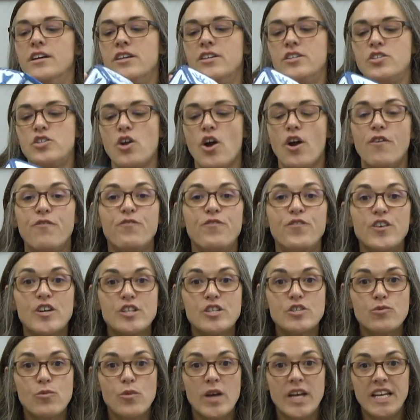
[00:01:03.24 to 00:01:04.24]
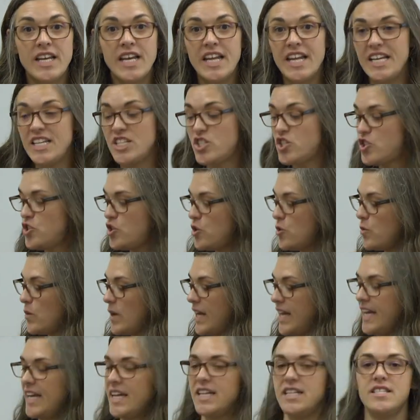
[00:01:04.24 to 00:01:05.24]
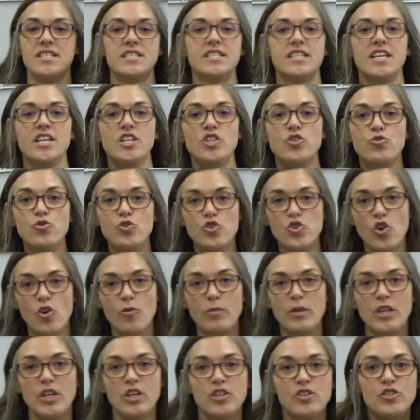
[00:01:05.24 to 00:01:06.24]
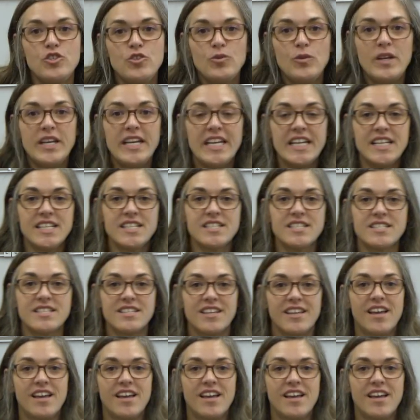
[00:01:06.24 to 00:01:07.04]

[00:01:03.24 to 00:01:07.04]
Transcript: So our first one is two hands. Can you show me your two hands?